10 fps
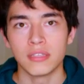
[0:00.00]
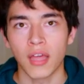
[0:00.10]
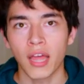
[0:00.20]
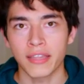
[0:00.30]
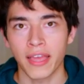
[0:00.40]

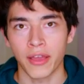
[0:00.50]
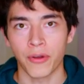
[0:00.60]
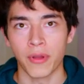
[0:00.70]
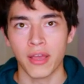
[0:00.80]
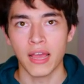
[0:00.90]
Not
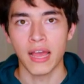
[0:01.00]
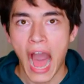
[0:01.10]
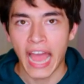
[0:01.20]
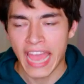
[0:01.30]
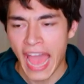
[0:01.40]
now.
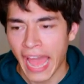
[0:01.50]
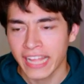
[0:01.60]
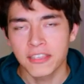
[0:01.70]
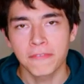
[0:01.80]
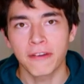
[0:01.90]
I
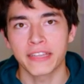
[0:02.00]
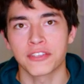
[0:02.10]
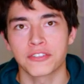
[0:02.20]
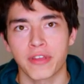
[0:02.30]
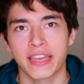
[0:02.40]
had to find the
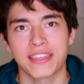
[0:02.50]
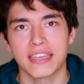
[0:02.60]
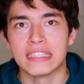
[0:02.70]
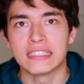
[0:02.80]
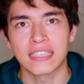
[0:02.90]
strength
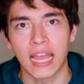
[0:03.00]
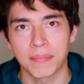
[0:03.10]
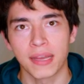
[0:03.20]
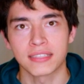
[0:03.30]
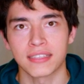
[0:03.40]
inside
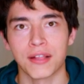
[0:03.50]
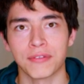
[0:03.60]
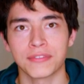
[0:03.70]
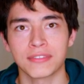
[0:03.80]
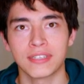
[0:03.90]

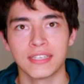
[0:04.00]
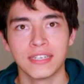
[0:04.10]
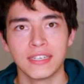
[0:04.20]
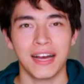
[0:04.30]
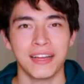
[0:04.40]
myself.
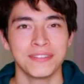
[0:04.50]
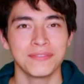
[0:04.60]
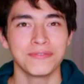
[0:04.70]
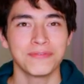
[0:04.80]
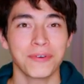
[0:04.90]

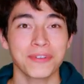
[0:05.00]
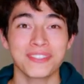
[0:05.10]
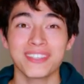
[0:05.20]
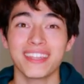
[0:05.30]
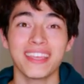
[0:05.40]

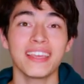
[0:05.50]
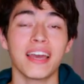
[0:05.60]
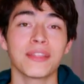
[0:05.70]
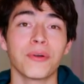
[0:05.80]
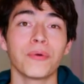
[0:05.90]
Unfortunately,
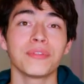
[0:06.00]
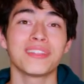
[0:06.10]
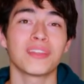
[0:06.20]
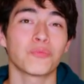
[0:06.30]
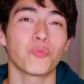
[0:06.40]
I'd only
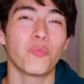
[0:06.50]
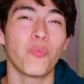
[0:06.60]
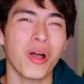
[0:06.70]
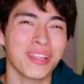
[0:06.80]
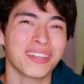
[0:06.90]
done
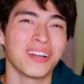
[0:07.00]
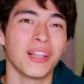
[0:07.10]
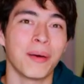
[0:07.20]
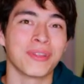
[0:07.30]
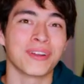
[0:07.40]
1
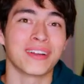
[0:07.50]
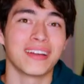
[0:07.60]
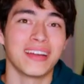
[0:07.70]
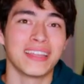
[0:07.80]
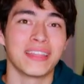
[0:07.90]
kilometer
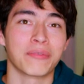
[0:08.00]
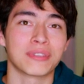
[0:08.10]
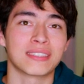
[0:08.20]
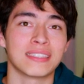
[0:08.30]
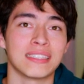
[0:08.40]
and there were
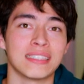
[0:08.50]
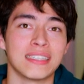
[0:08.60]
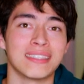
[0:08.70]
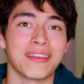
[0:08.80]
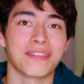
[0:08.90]
still
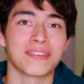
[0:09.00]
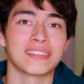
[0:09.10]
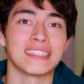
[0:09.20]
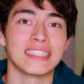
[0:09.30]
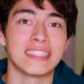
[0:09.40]
another
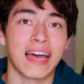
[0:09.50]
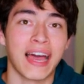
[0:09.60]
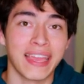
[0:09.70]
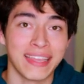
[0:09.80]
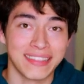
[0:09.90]

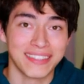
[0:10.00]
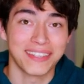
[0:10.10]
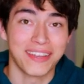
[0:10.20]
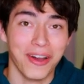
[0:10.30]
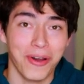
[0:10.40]
9 to
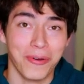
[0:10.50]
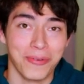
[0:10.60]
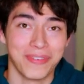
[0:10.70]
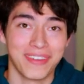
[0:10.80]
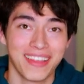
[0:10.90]
go.